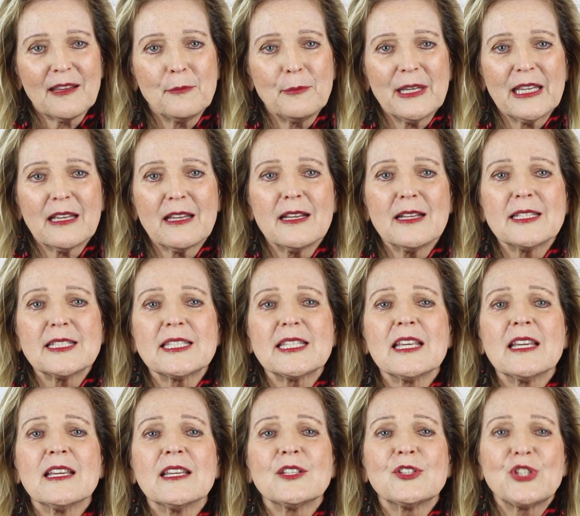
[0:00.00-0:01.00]
And because
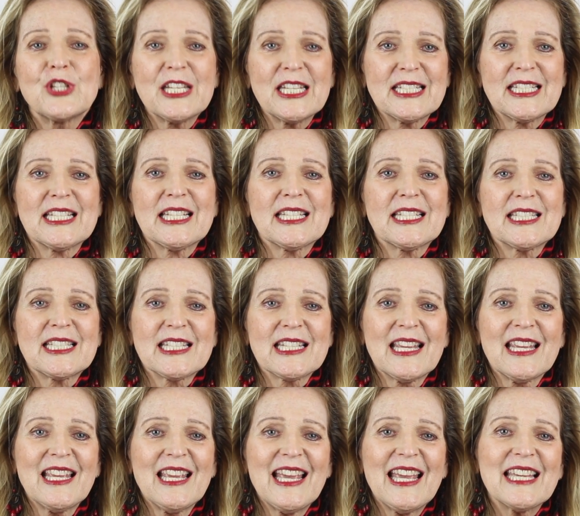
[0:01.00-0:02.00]
Jesus
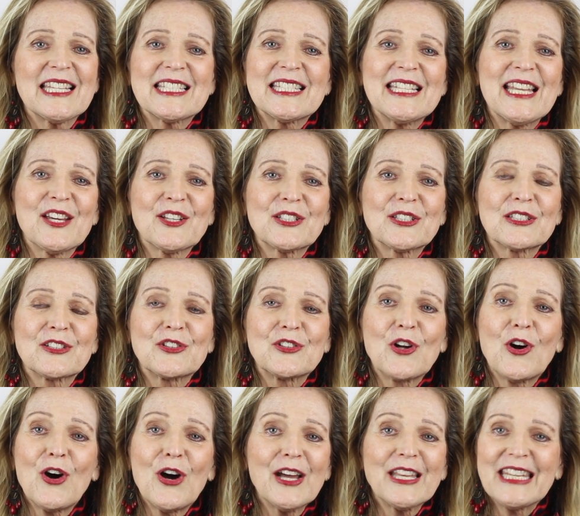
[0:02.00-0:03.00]
has now
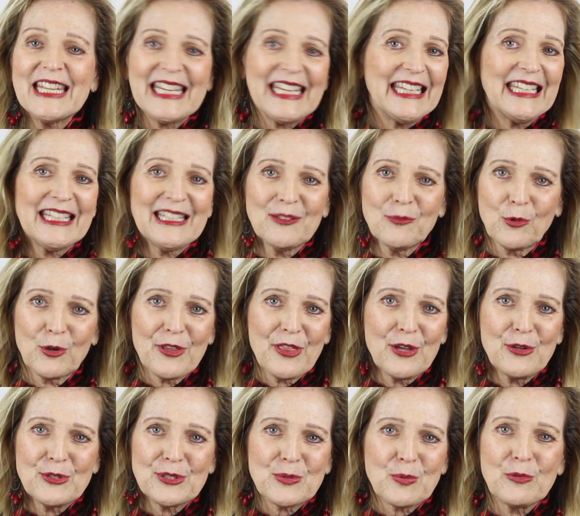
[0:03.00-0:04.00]
gone in where
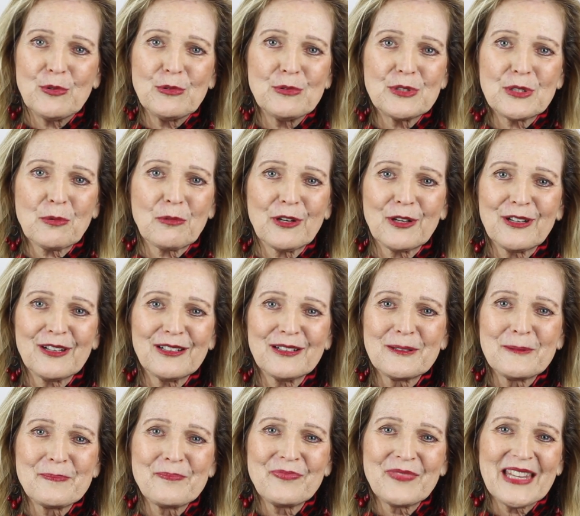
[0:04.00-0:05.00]
those wounds were,
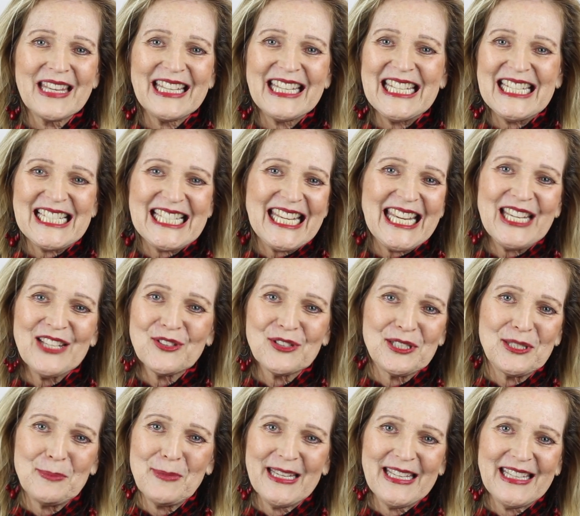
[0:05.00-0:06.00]
and He's
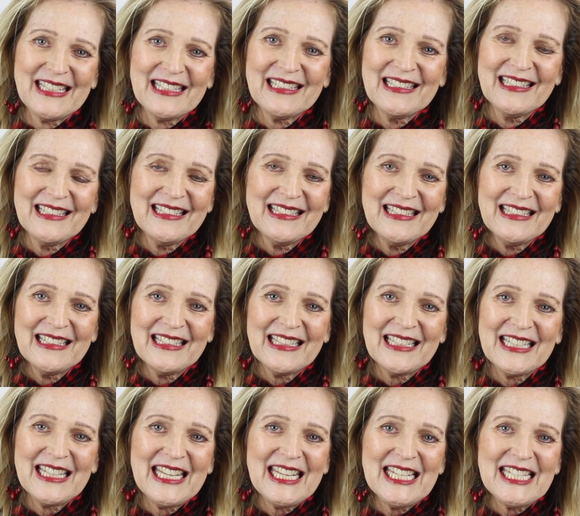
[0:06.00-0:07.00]
healed me,
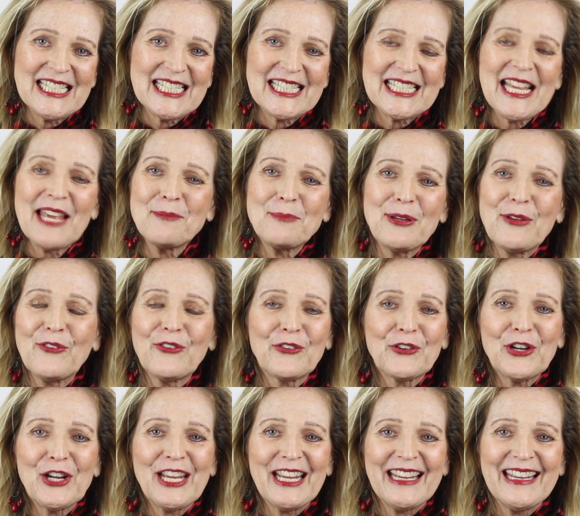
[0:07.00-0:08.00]
and He's set me
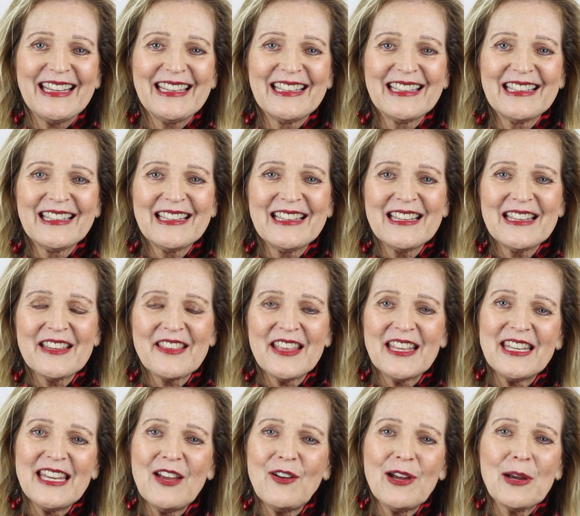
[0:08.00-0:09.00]
free,
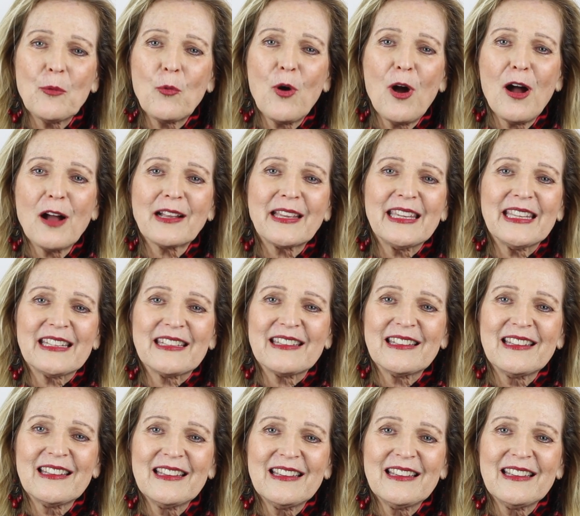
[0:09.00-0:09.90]
that now I walk in